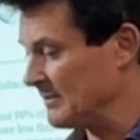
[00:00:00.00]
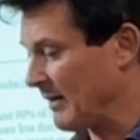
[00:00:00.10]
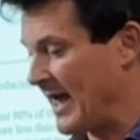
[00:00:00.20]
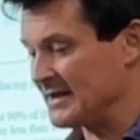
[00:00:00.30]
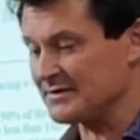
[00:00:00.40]

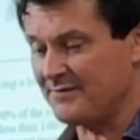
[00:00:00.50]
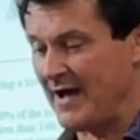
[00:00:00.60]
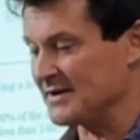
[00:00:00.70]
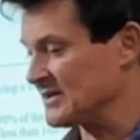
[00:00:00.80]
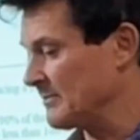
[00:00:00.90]
plants,
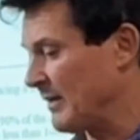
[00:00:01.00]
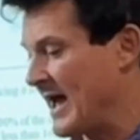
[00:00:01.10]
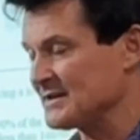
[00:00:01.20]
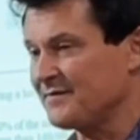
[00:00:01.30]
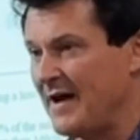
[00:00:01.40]
fasting,
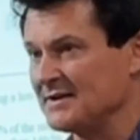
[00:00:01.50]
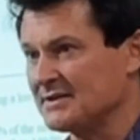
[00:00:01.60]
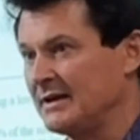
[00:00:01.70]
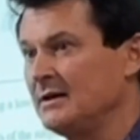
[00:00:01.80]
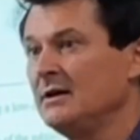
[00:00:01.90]
plants,
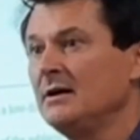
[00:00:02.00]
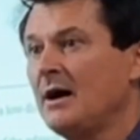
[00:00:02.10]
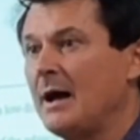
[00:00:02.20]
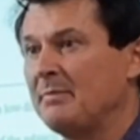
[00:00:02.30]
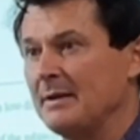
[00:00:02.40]
fasting,
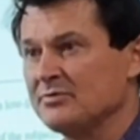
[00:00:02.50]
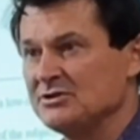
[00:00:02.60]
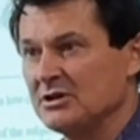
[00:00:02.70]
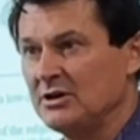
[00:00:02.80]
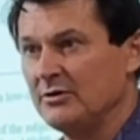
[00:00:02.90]
high blood
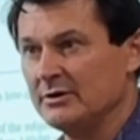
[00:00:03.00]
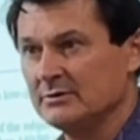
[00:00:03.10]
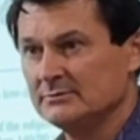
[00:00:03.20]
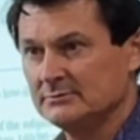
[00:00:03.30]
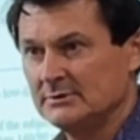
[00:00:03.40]
pressure cured.
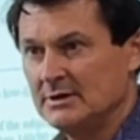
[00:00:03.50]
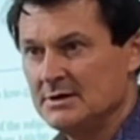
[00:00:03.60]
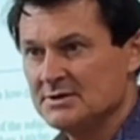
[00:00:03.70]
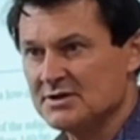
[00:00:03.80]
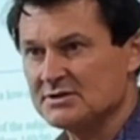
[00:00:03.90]

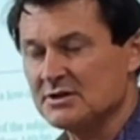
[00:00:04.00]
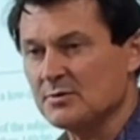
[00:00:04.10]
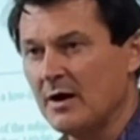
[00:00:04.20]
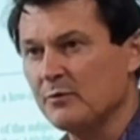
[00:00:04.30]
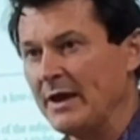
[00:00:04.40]
Six to
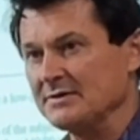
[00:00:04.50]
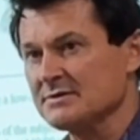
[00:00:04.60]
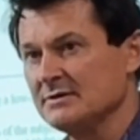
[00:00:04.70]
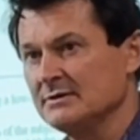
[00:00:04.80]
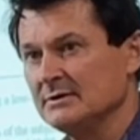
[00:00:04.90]
12 weeks.
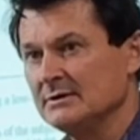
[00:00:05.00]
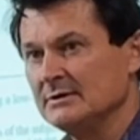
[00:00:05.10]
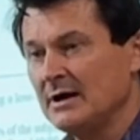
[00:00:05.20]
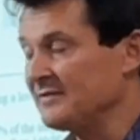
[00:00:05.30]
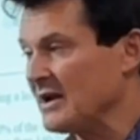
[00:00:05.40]

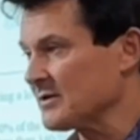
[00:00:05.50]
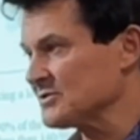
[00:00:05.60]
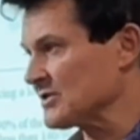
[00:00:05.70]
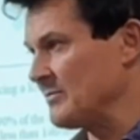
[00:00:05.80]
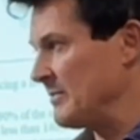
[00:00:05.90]
I've done it with
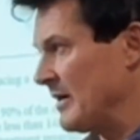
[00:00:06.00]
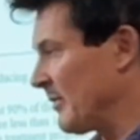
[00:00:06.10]
so many people